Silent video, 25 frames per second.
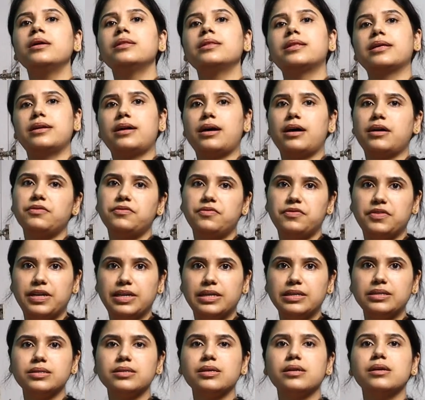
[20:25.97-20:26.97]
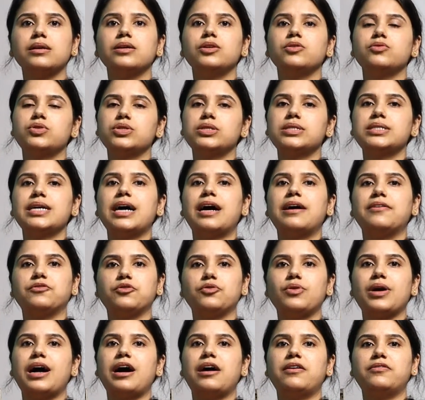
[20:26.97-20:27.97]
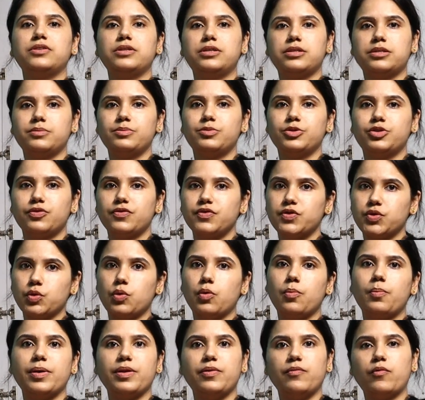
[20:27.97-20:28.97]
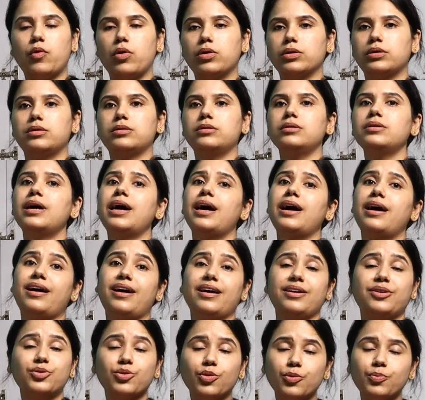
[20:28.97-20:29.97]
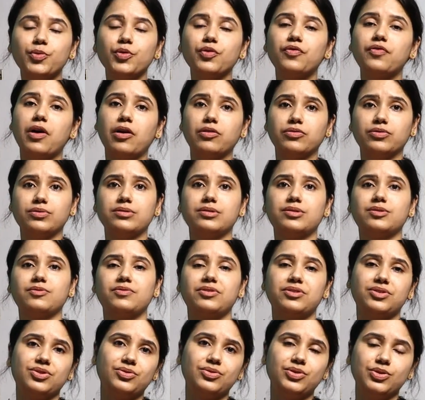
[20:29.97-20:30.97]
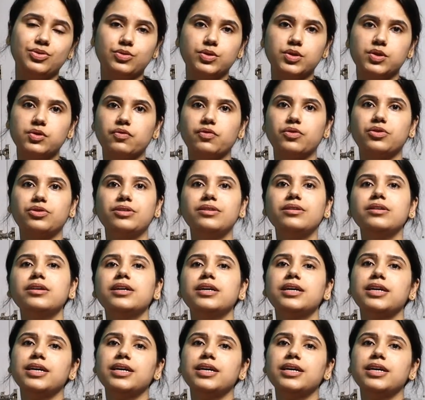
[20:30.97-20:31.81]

There are ways, you just have to have a little bit of soap and water. I hope you found this video useful.